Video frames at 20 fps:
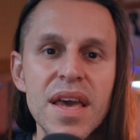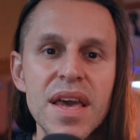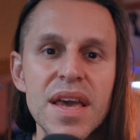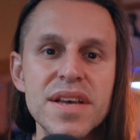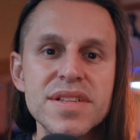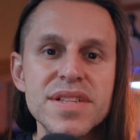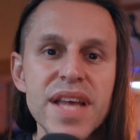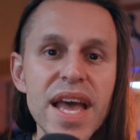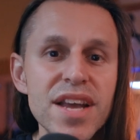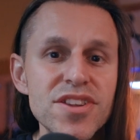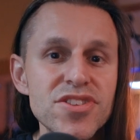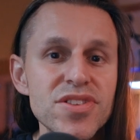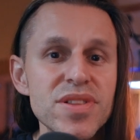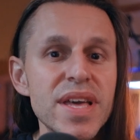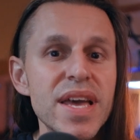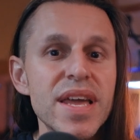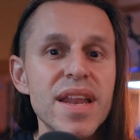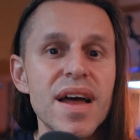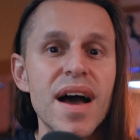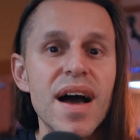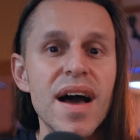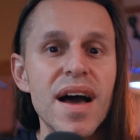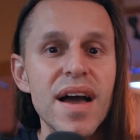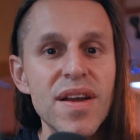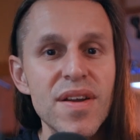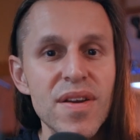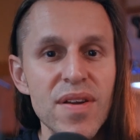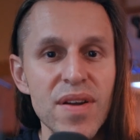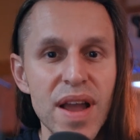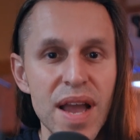is actually at a
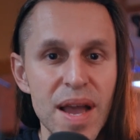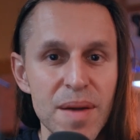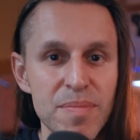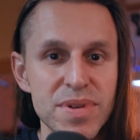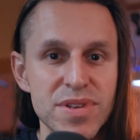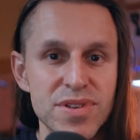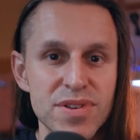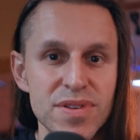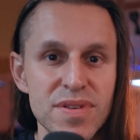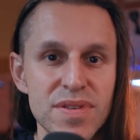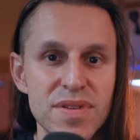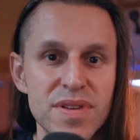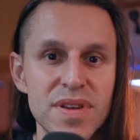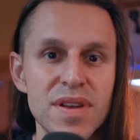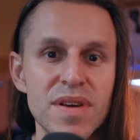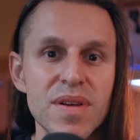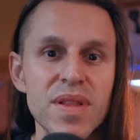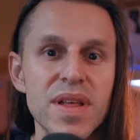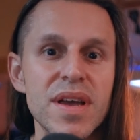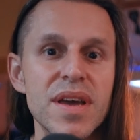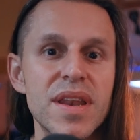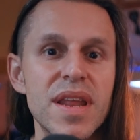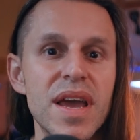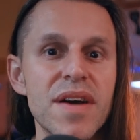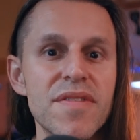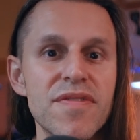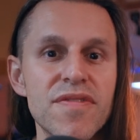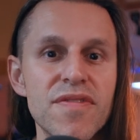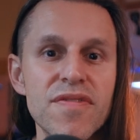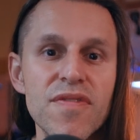higher aperture, you know, like an
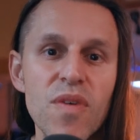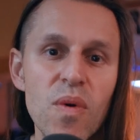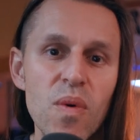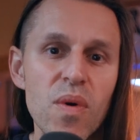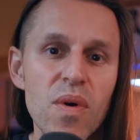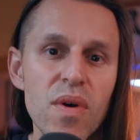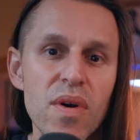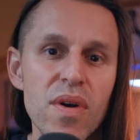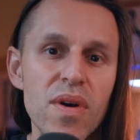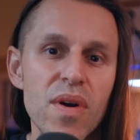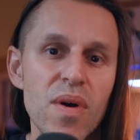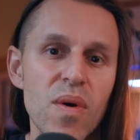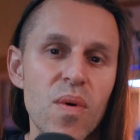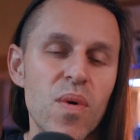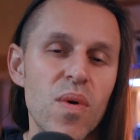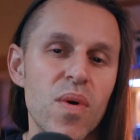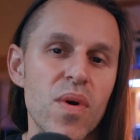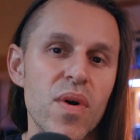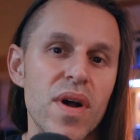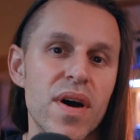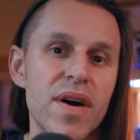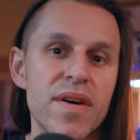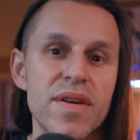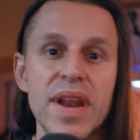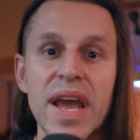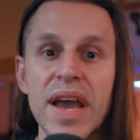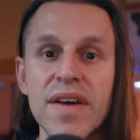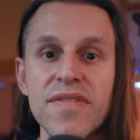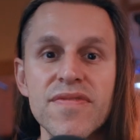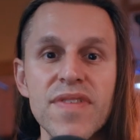f4 or an
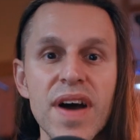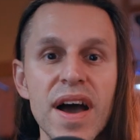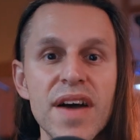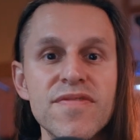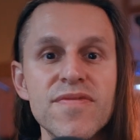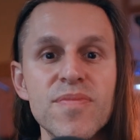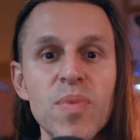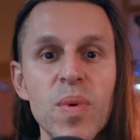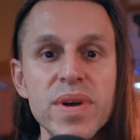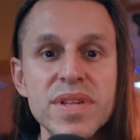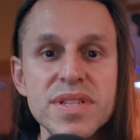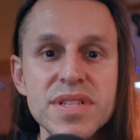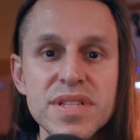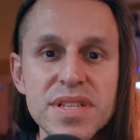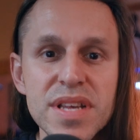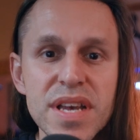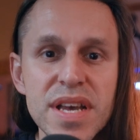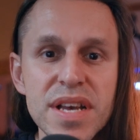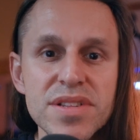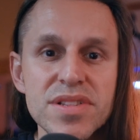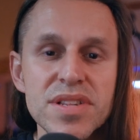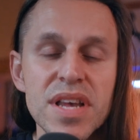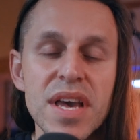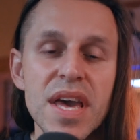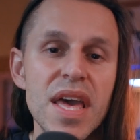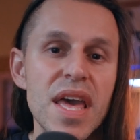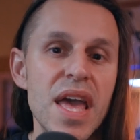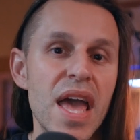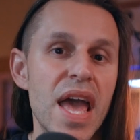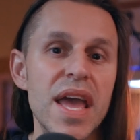f5.6.
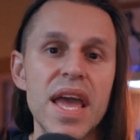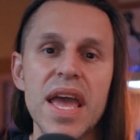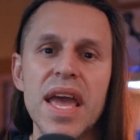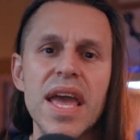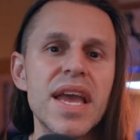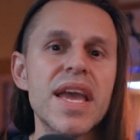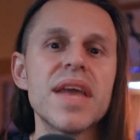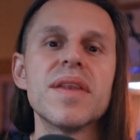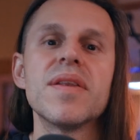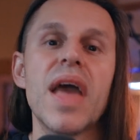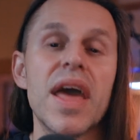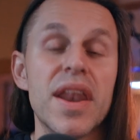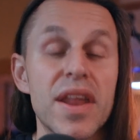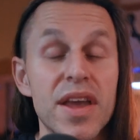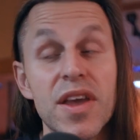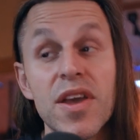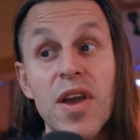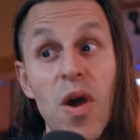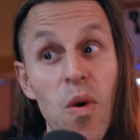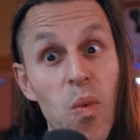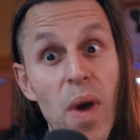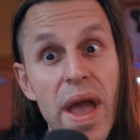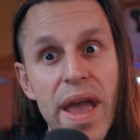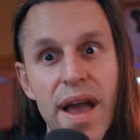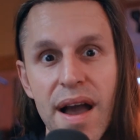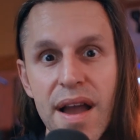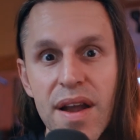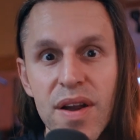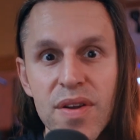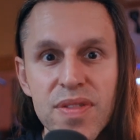It can go way
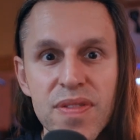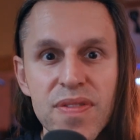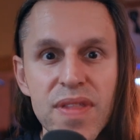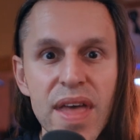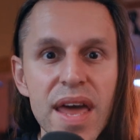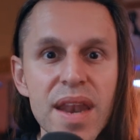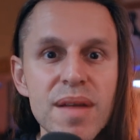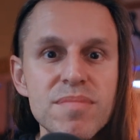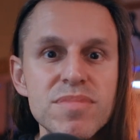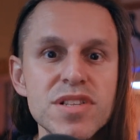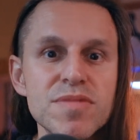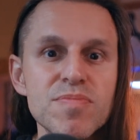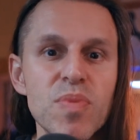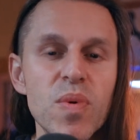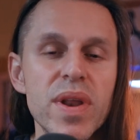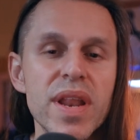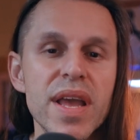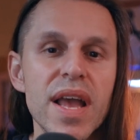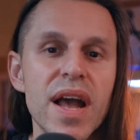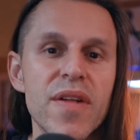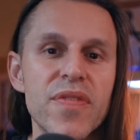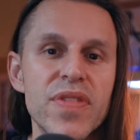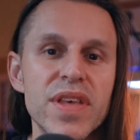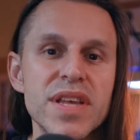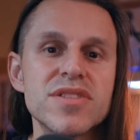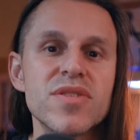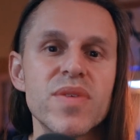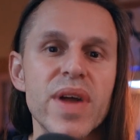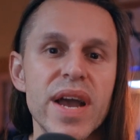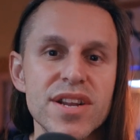higher than that. I'm just pointing out
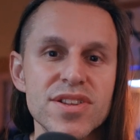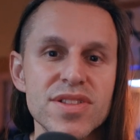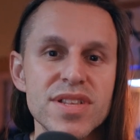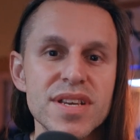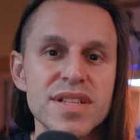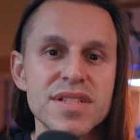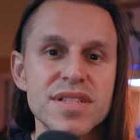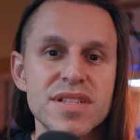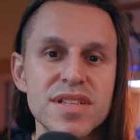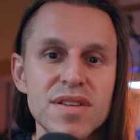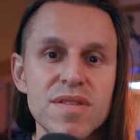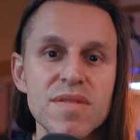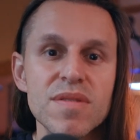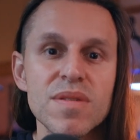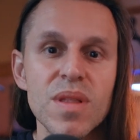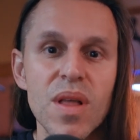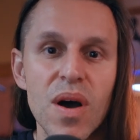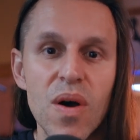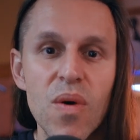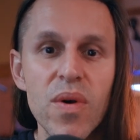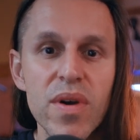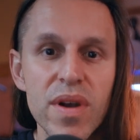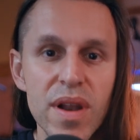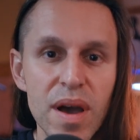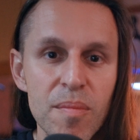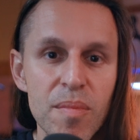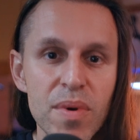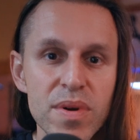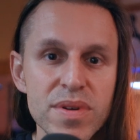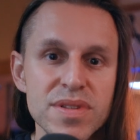these are actually considered lower
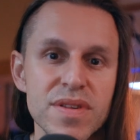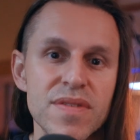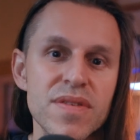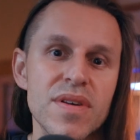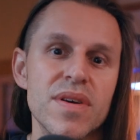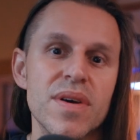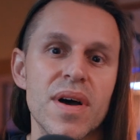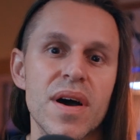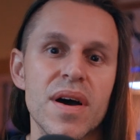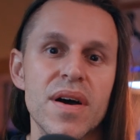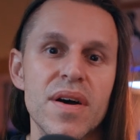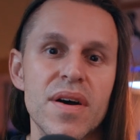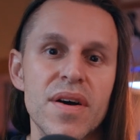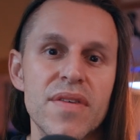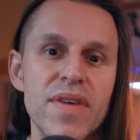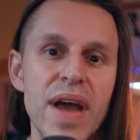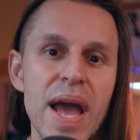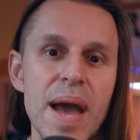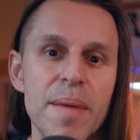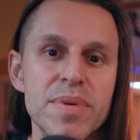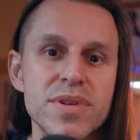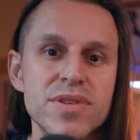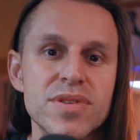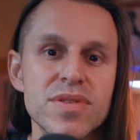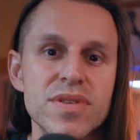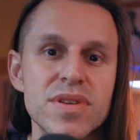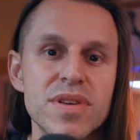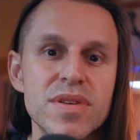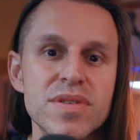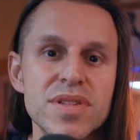numbers of
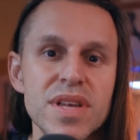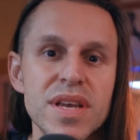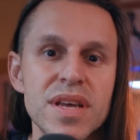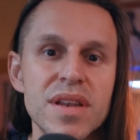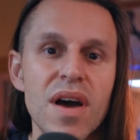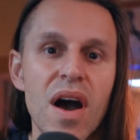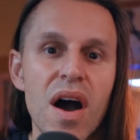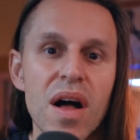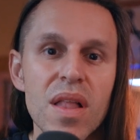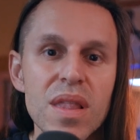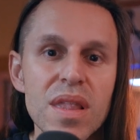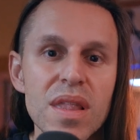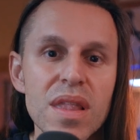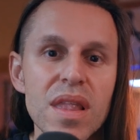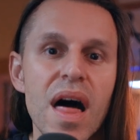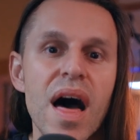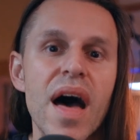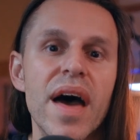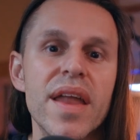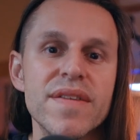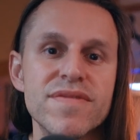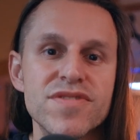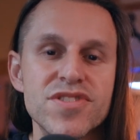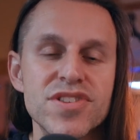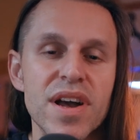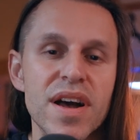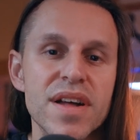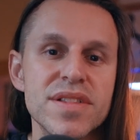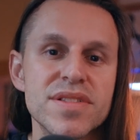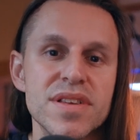aperture use in a lot of
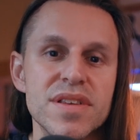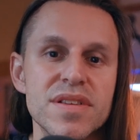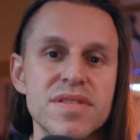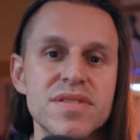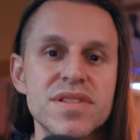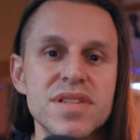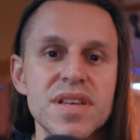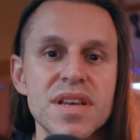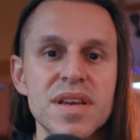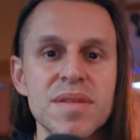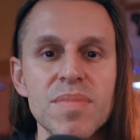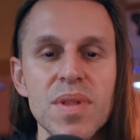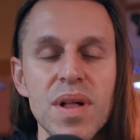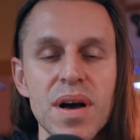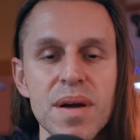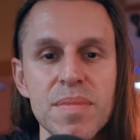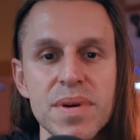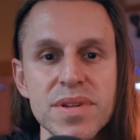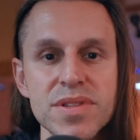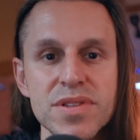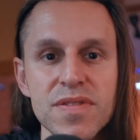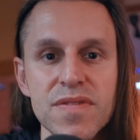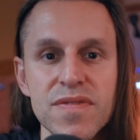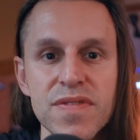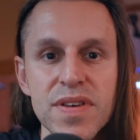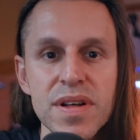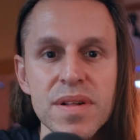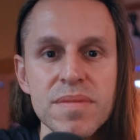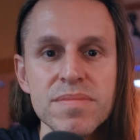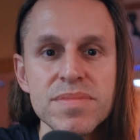shots that you'd see in blockbuster
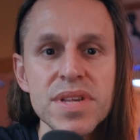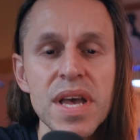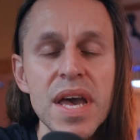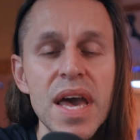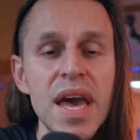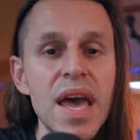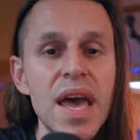films.